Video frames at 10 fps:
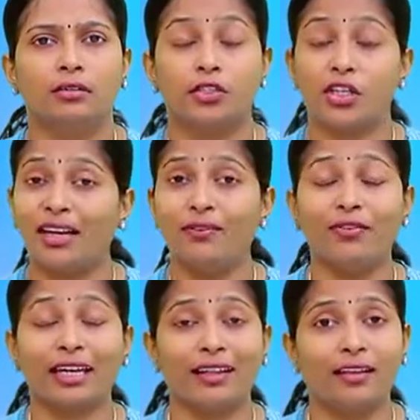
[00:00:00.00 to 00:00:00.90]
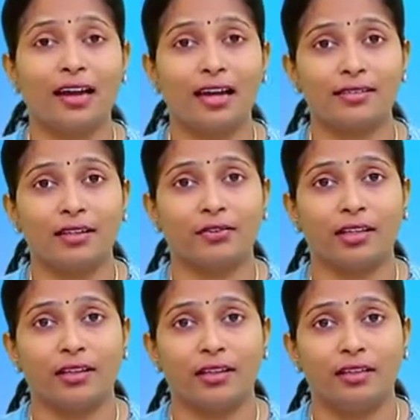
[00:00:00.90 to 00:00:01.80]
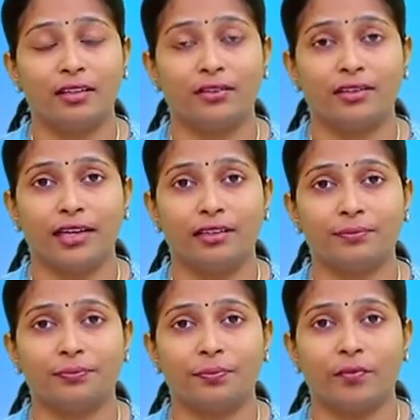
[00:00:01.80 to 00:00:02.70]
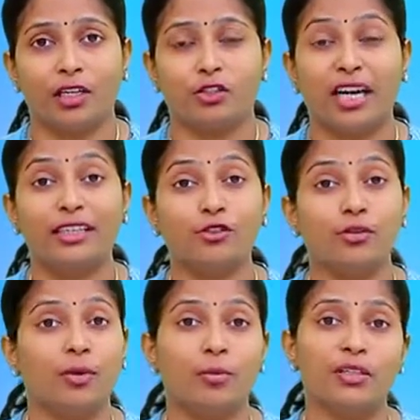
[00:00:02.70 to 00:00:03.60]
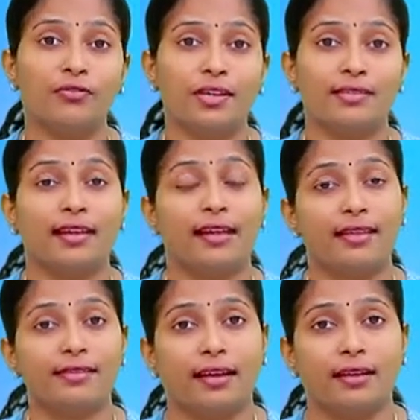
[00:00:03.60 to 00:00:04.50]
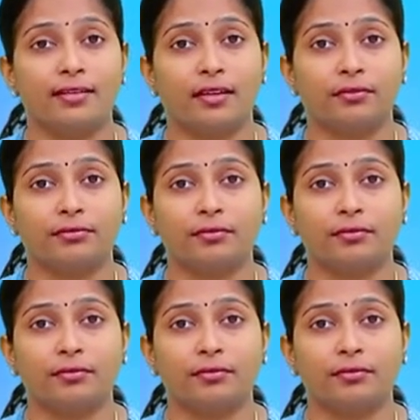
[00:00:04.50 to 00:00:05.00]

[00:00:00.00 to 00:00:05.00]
The child will forget the last sound that they read, trying to remember the first and the second sound.